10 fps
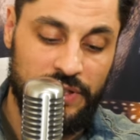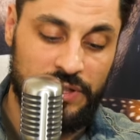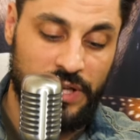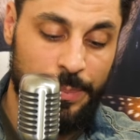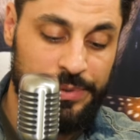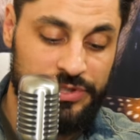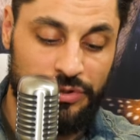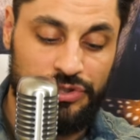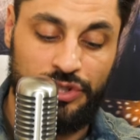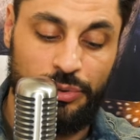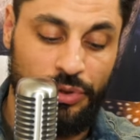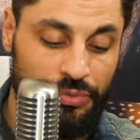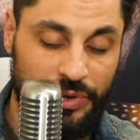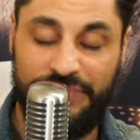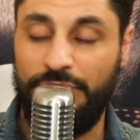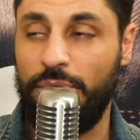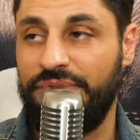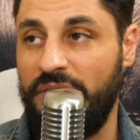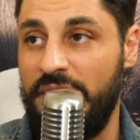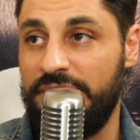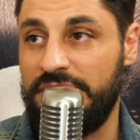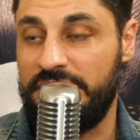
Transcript: into episode 2, 3, 4, 5,